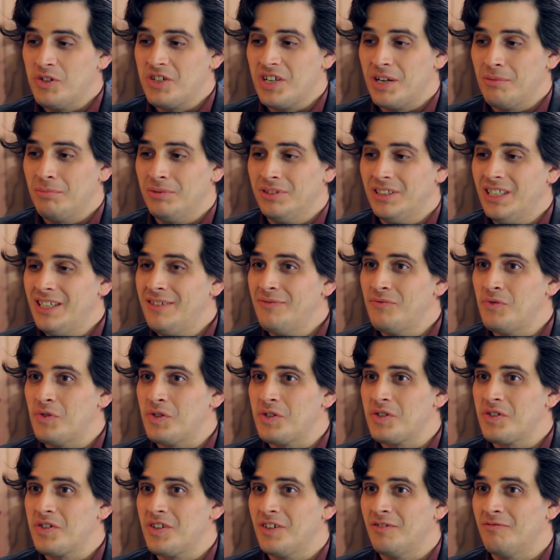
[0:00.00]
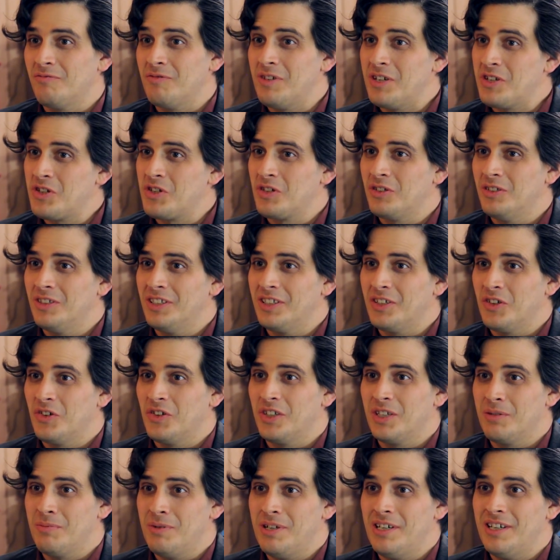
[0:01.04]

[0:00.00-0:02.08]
Which I believe was originally going to